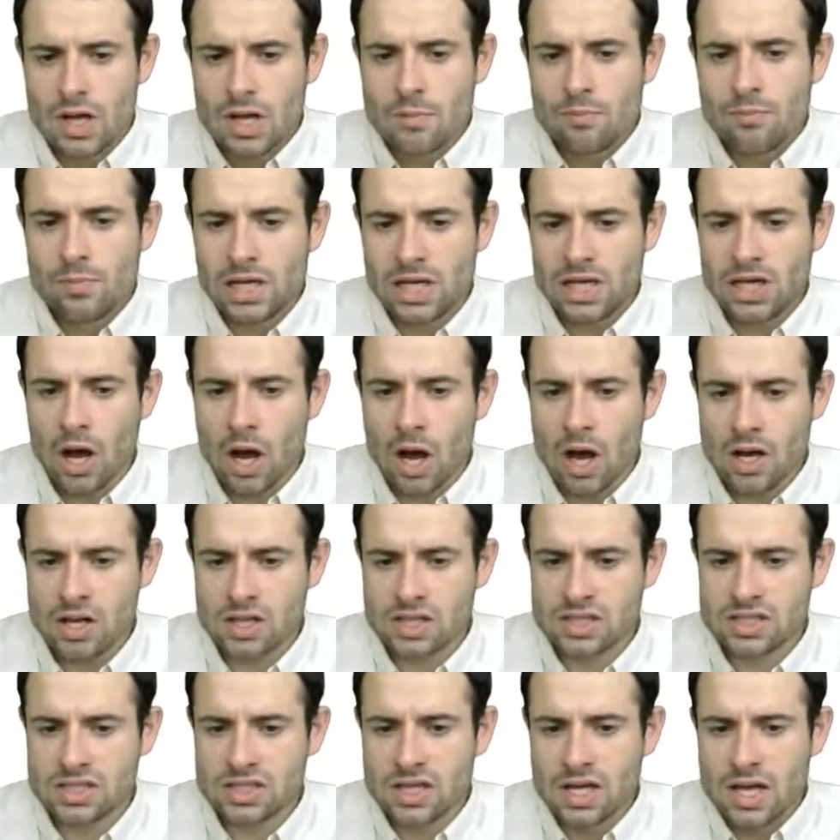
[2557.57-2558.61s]

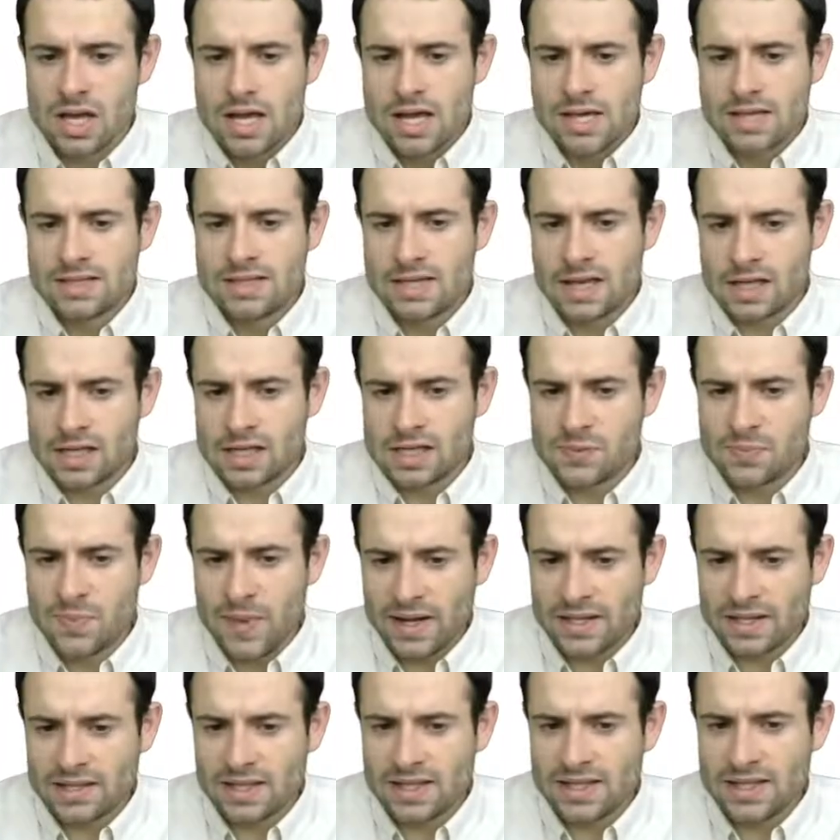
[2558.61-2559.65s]
because the
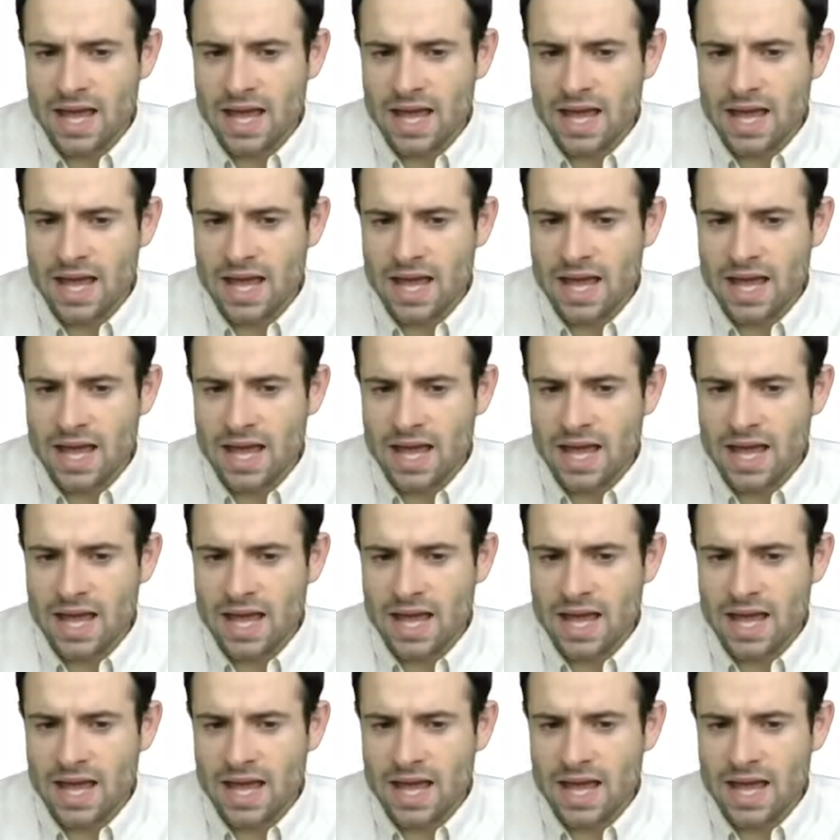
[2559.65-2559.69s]
expected